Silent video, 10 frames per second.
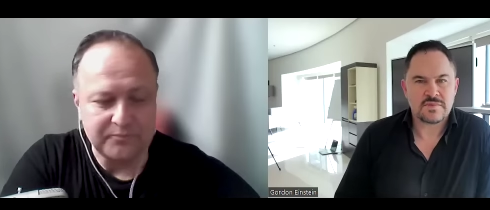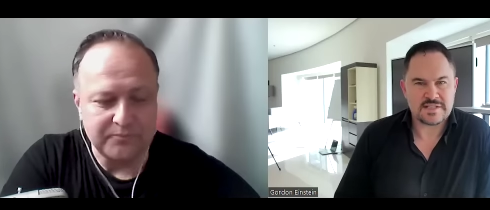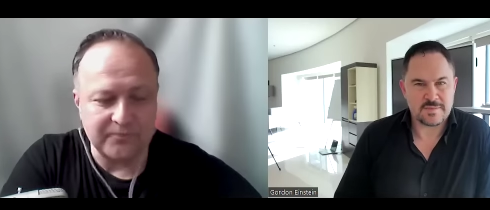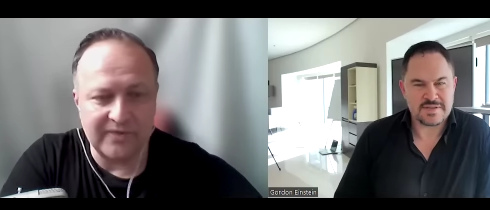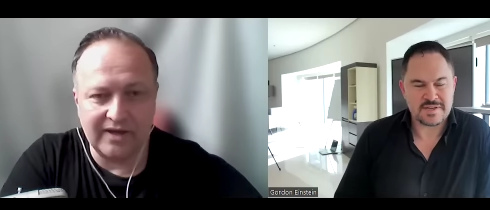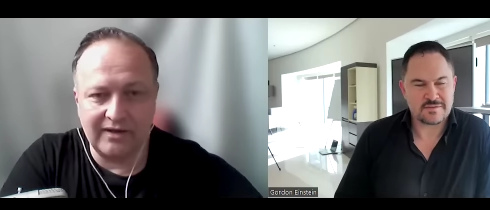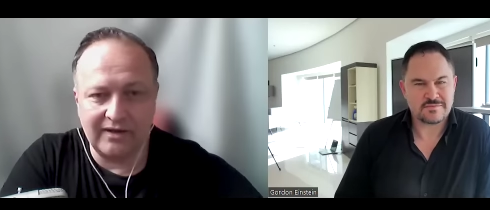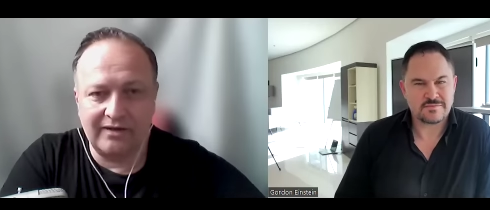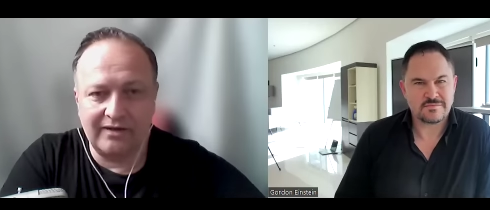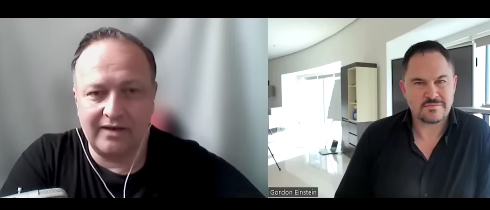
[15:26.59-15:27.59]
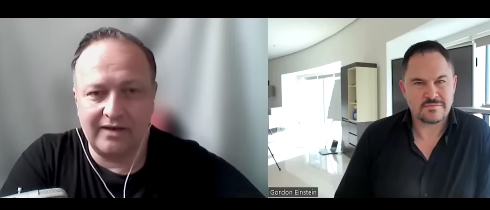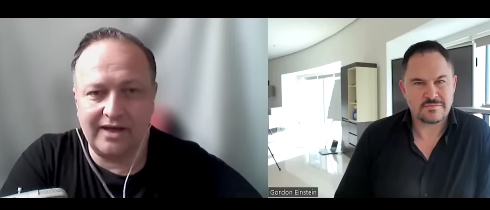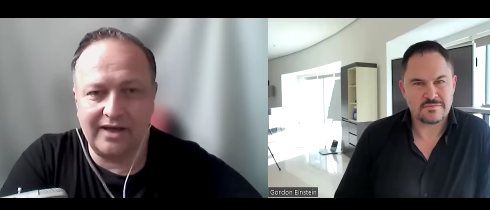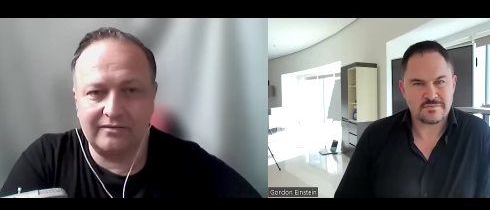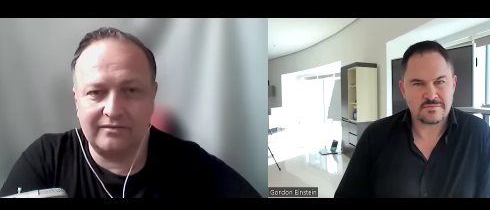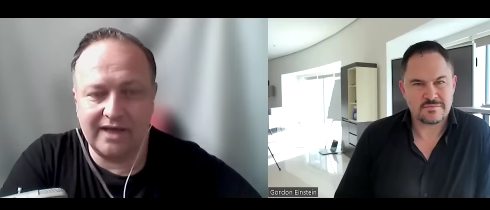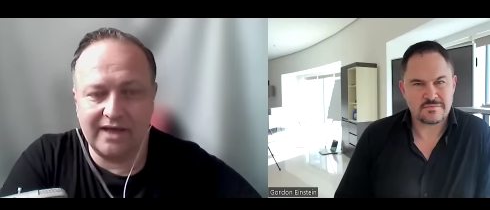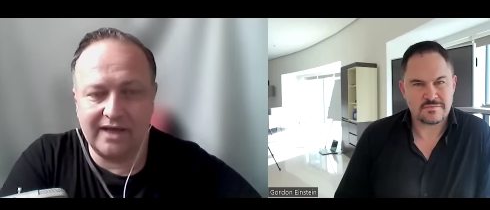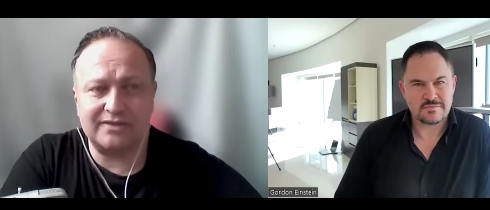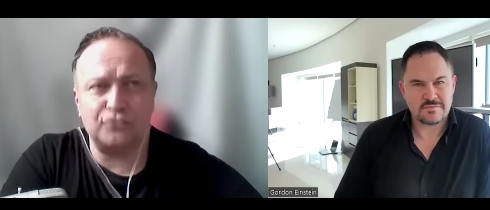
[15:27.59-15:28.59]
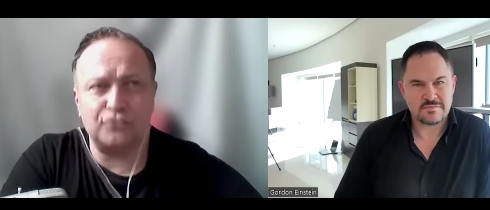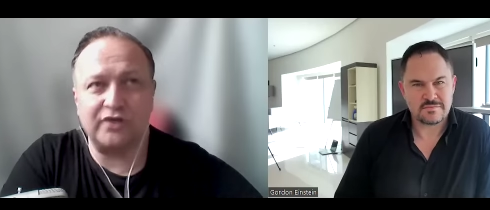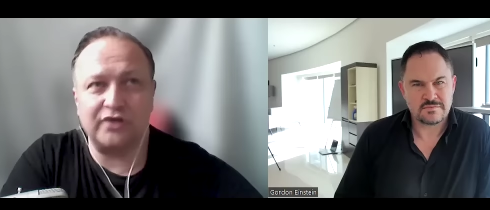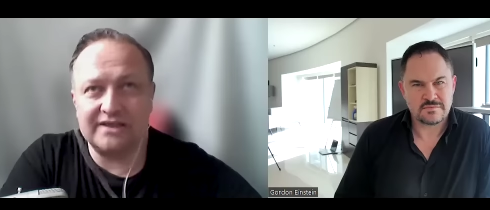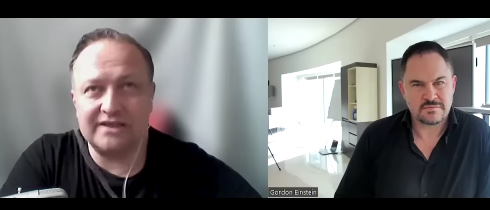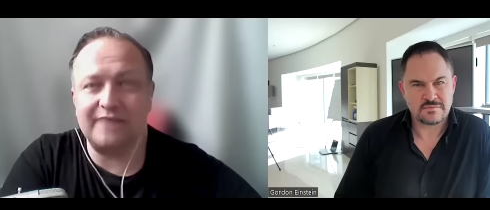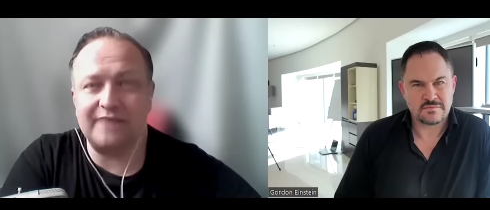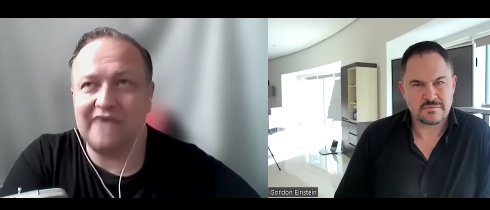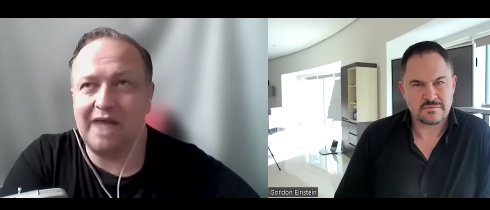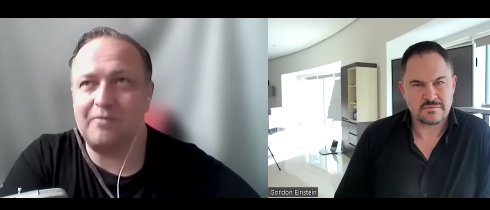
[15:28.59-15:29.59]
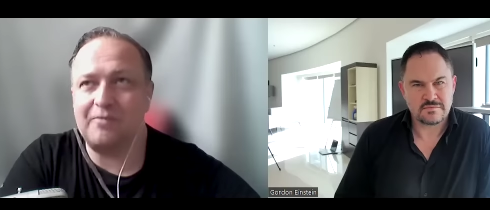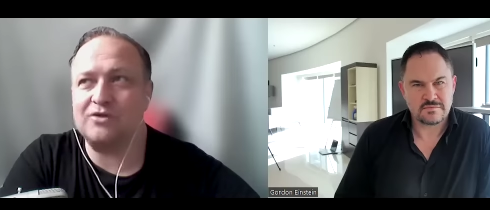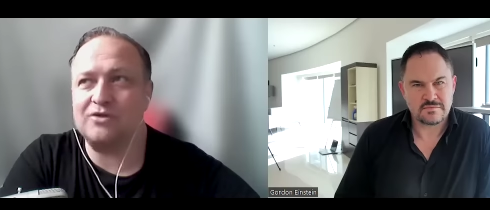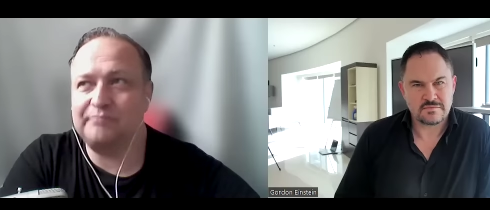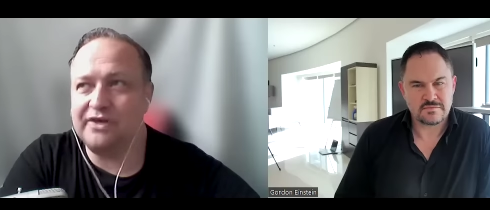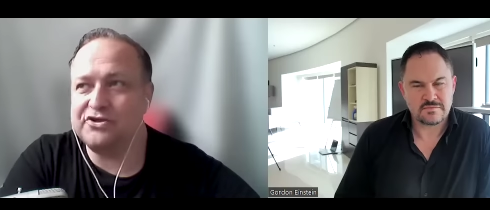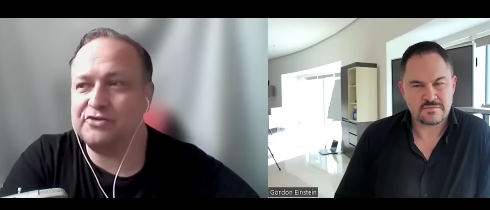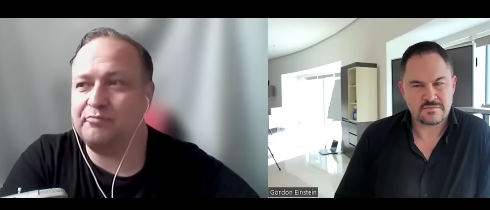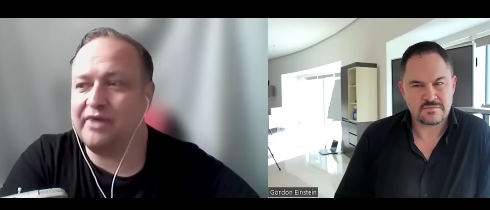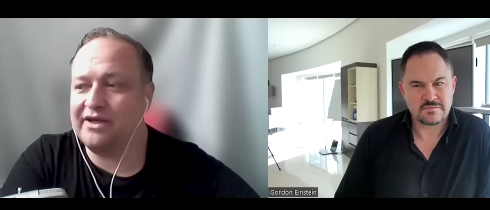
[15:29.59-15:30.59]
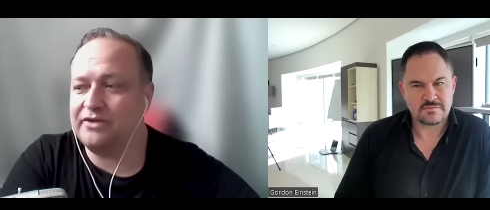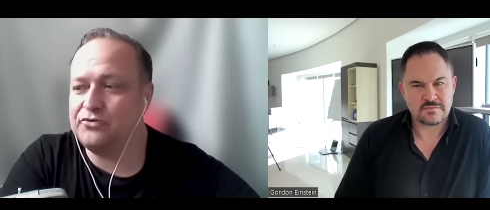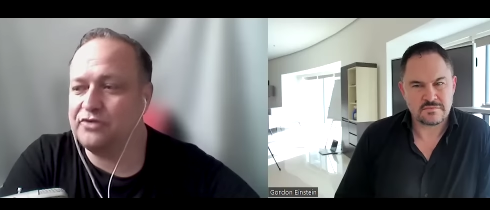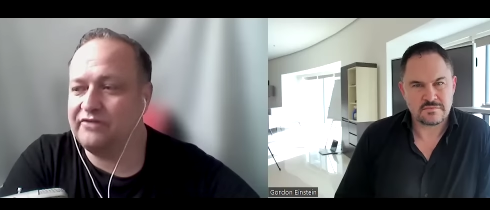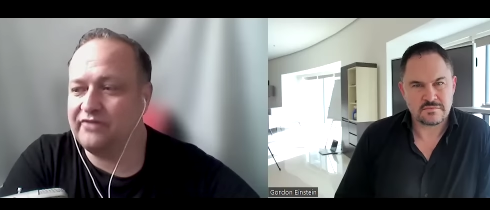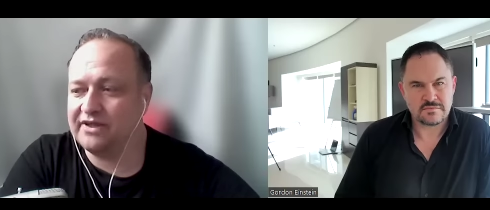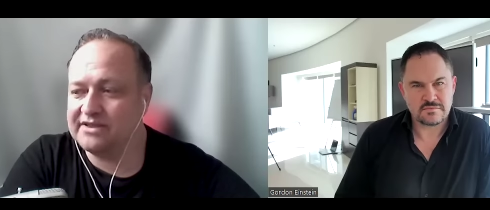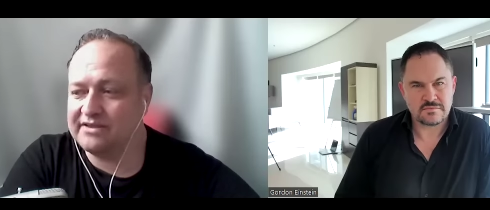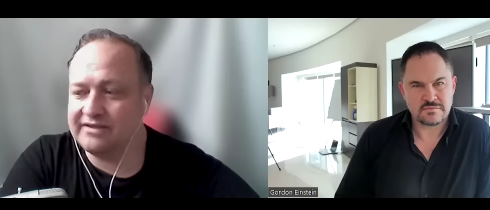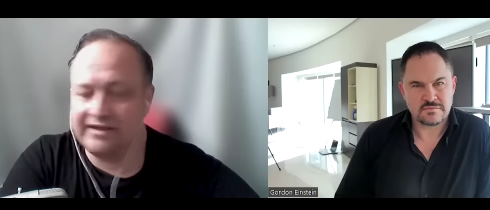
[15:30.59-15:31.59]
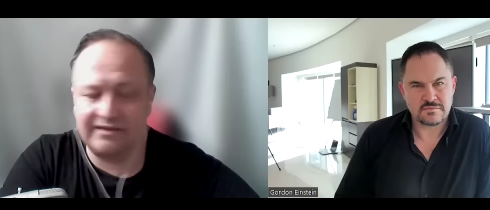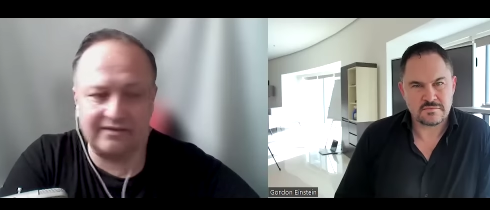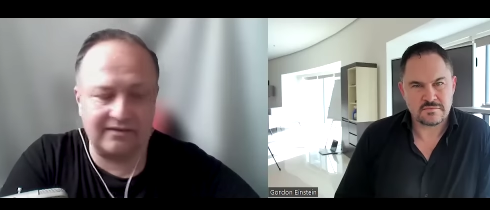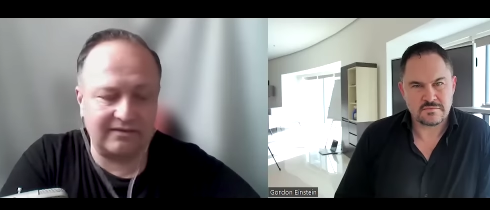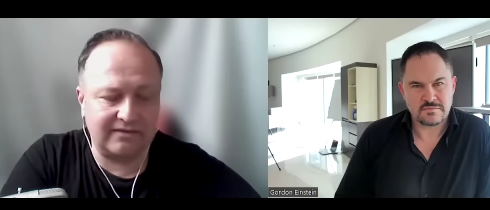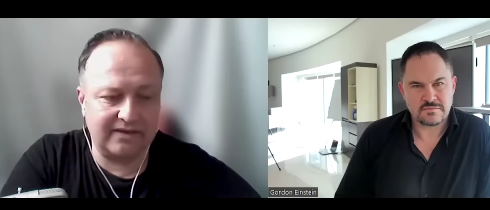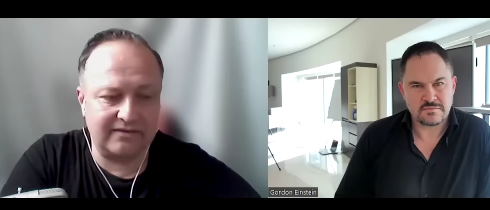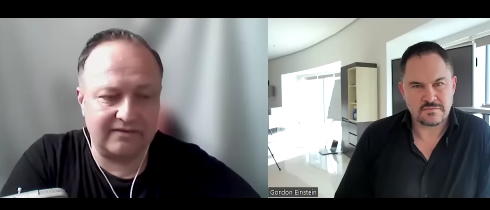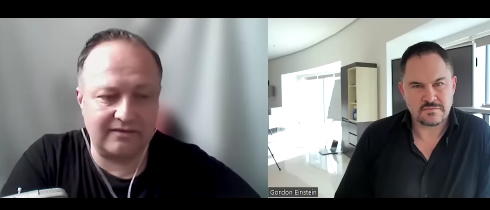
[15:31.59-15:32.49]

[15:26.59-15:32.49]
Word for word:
Speaker 1: That's amazing. Uh, yes, and also in the same time, I was pitched by an university in uh, in